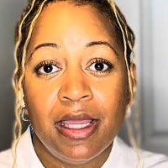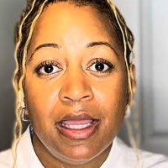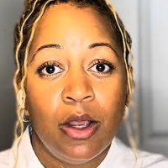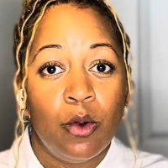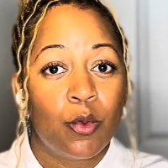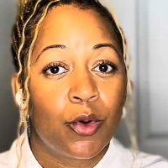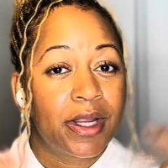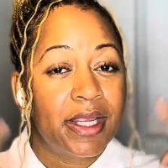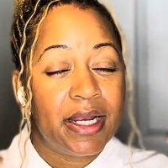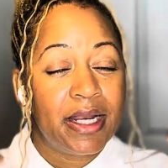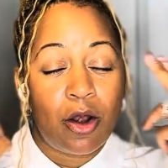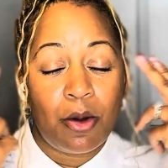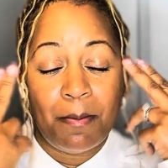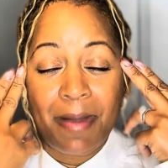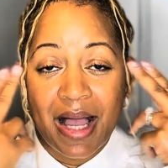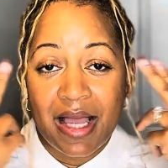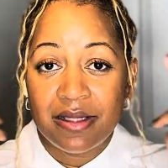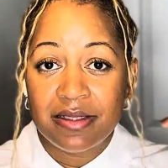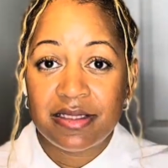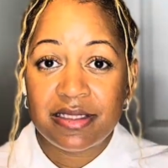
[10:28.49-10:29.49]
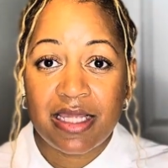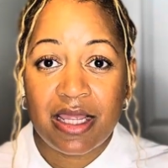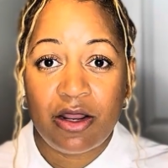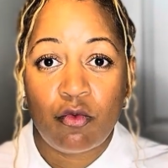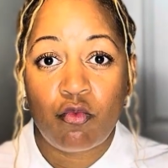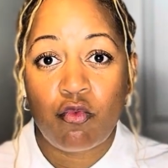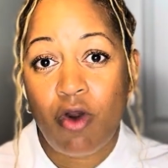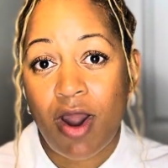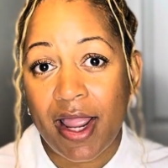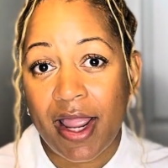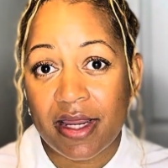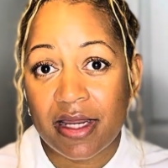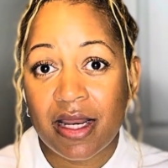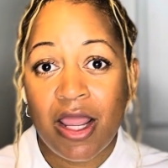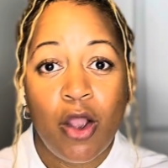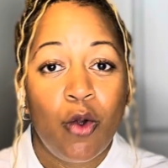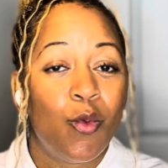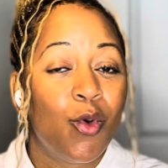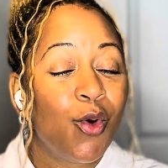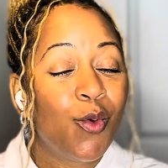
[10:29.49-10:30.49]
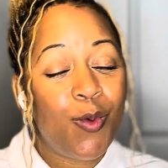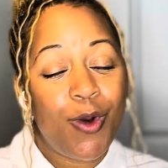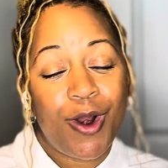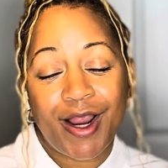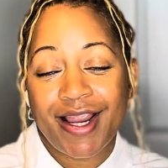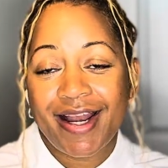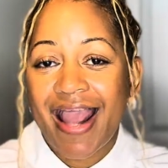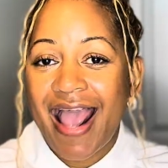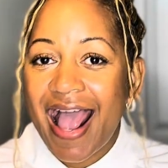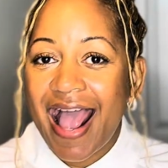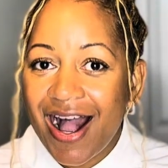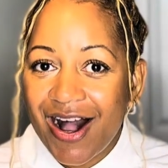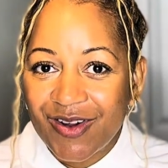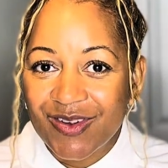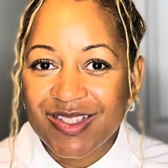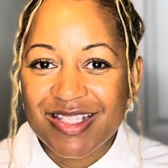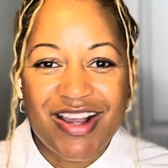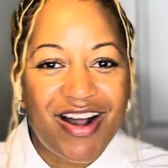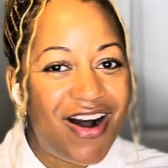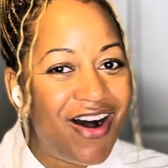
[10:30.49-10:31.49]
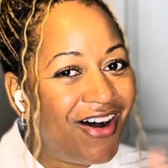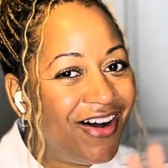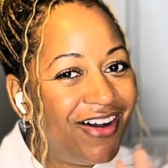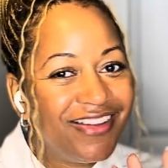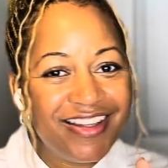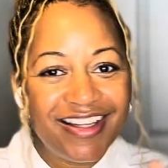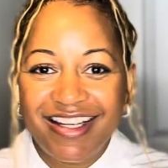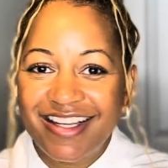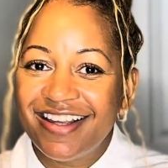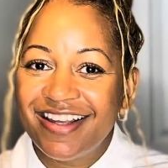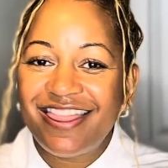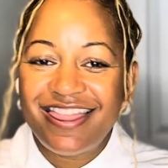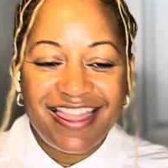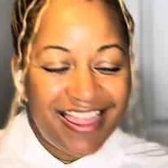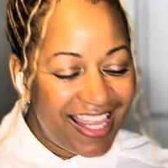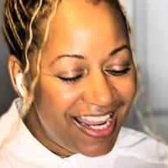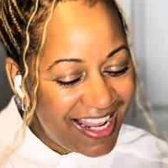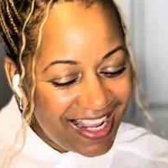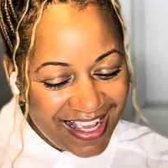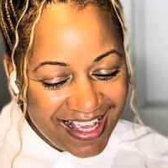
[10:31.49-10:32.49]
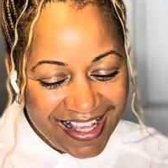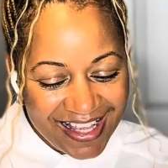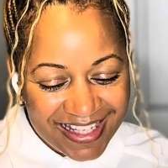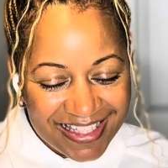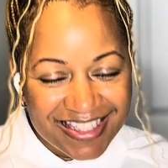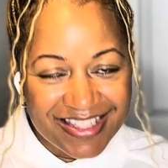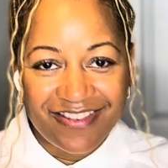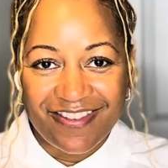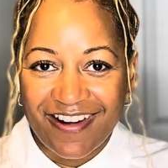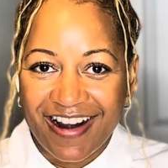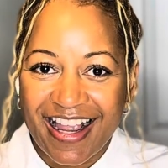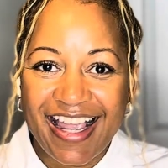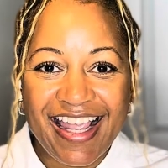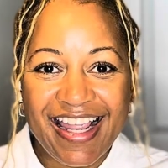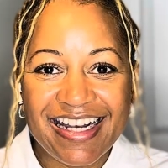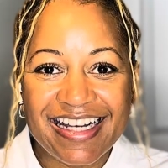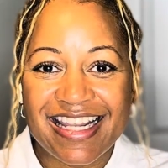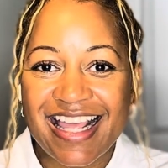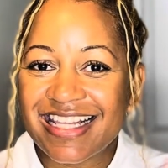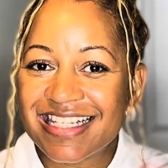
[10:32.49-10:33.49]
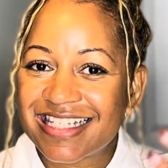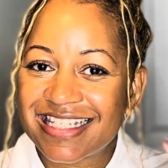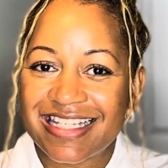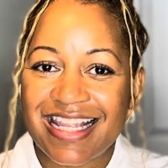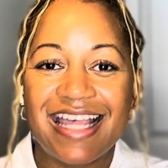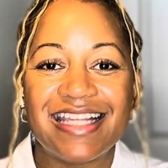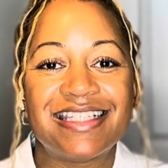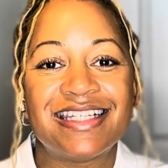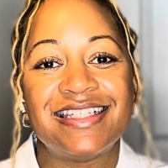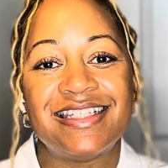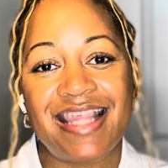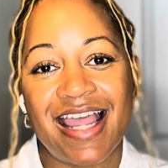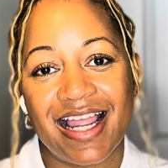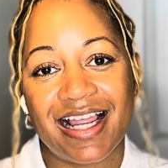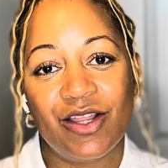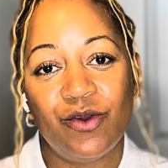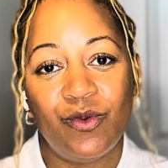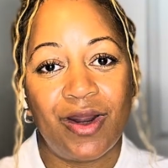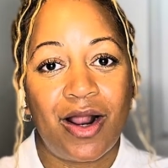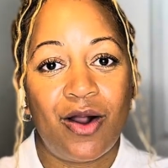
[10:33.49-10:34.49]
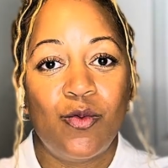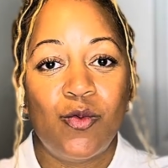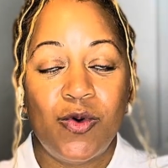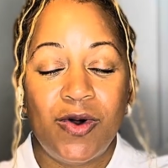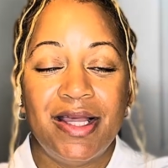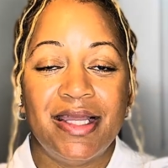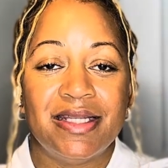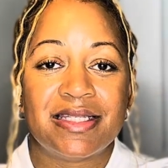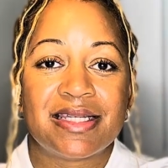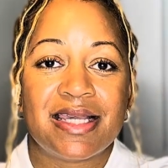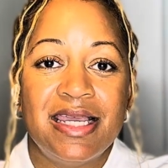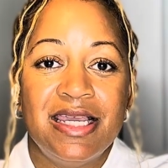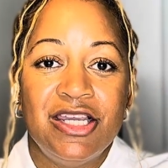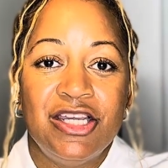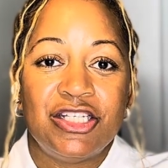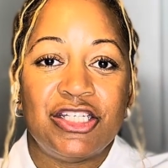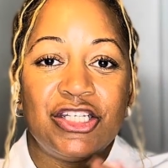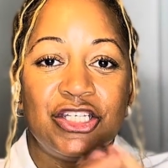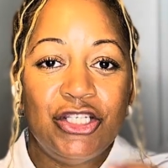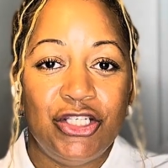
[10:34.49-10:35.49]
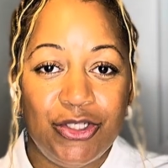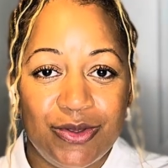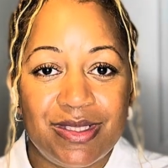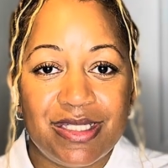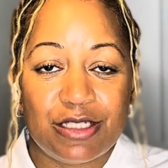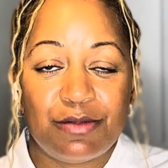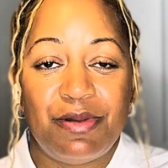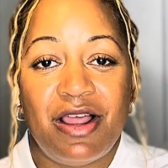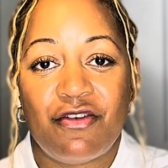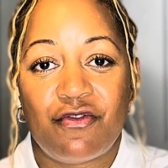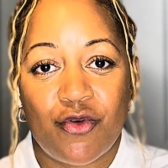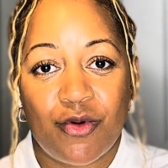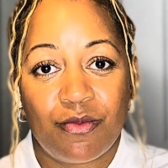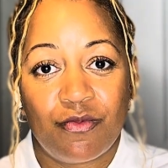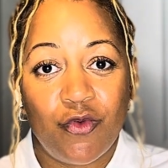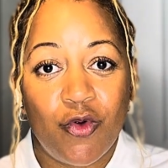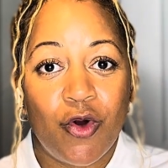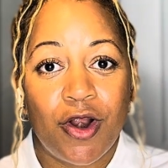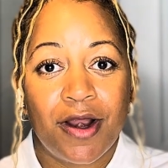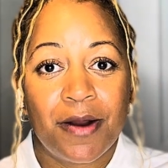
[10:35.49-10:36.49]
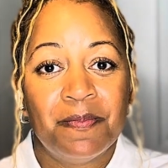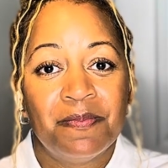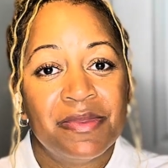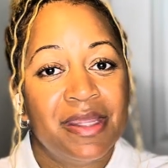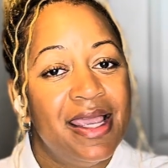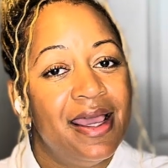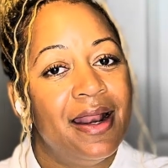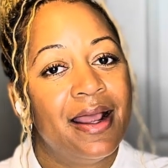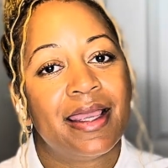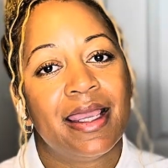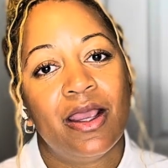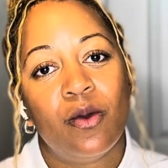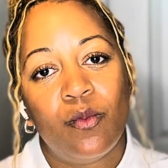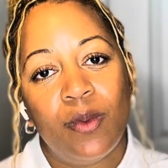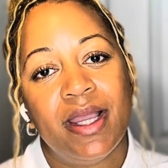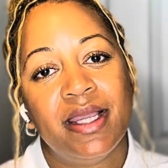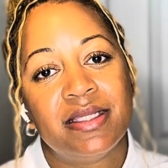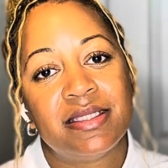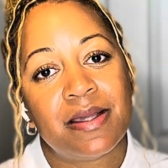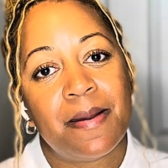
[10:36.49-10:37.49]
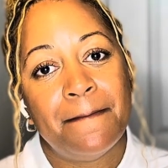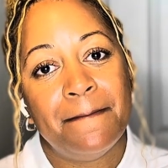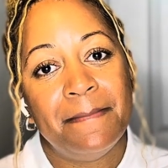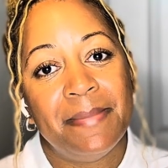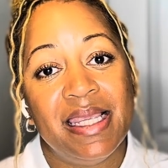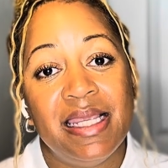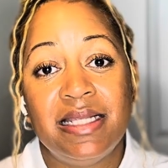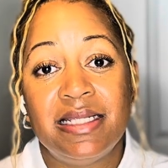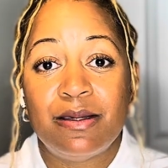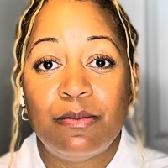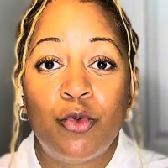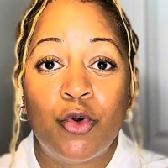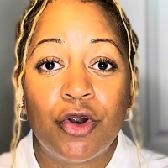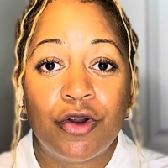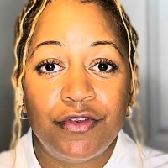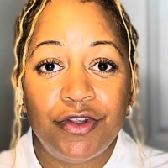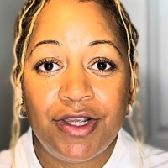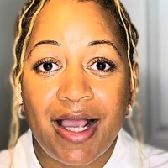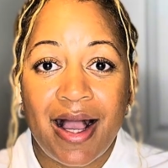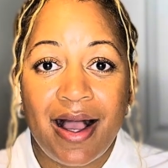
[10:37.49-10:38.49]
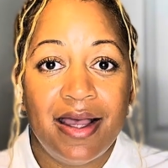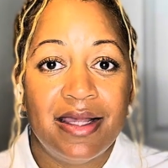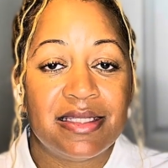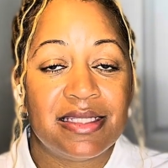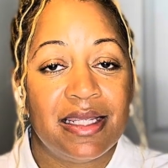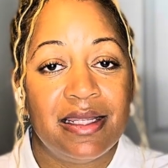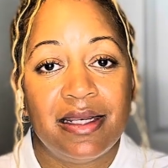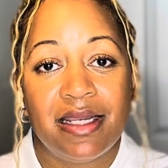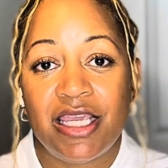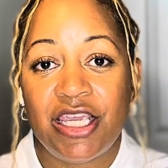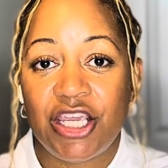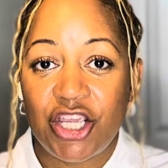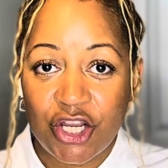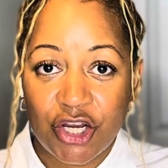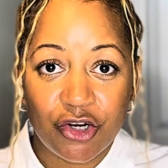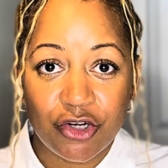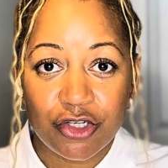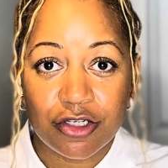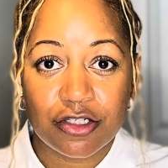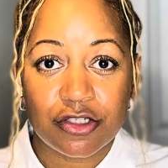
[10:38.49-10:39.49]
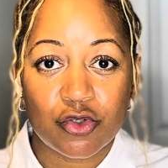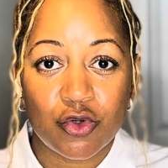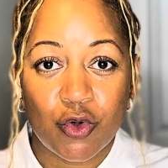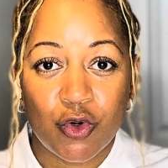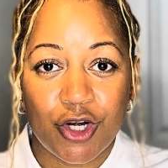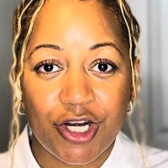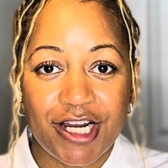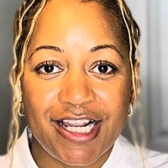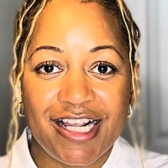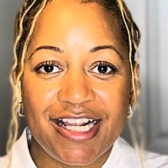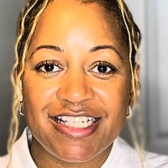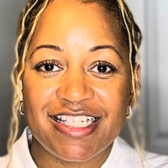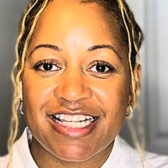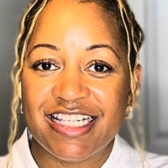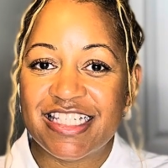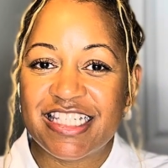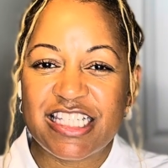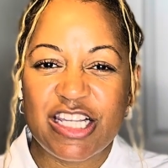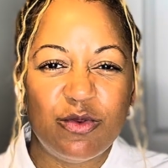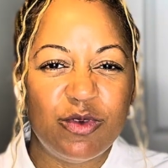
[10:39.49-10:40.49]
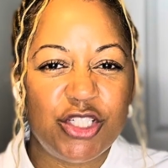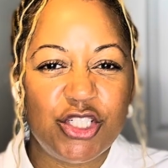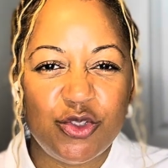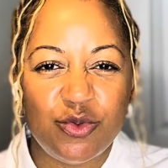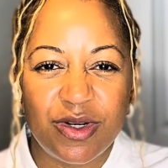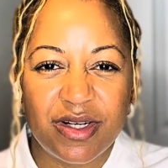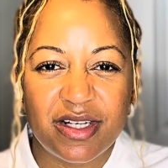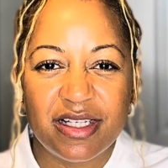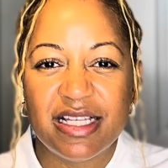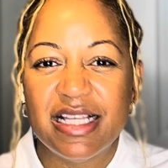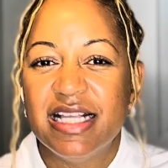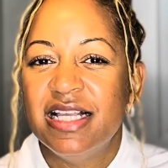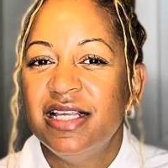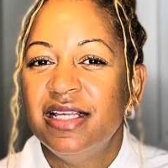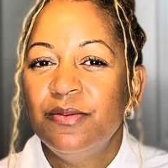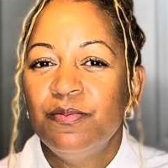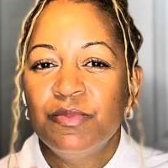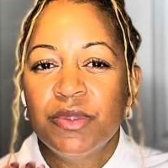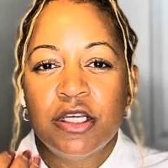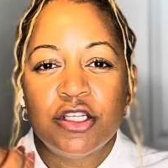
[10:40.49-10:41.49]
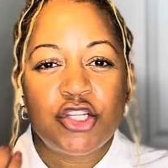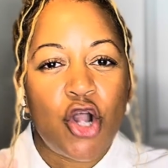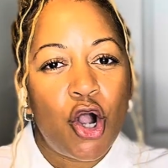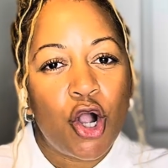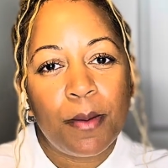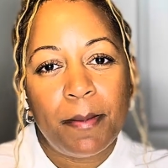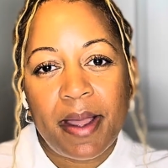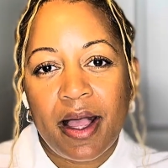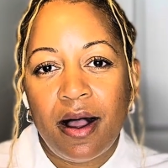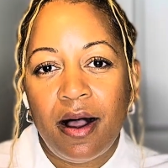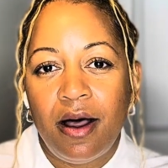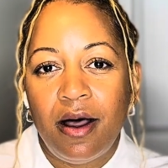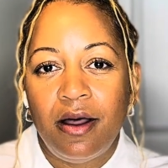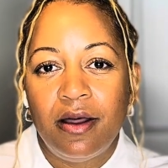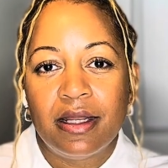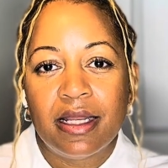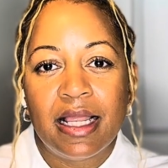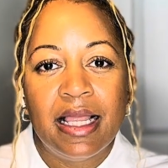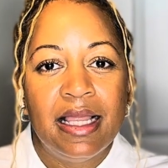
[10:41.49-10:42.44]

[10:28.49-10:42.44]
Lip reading: We're getting our mindset right. We're working out all the good things, right? That's exactly what I want to use this platform for. And I can't wait to meet more of you guys and hear your stories and see what you want to talk about.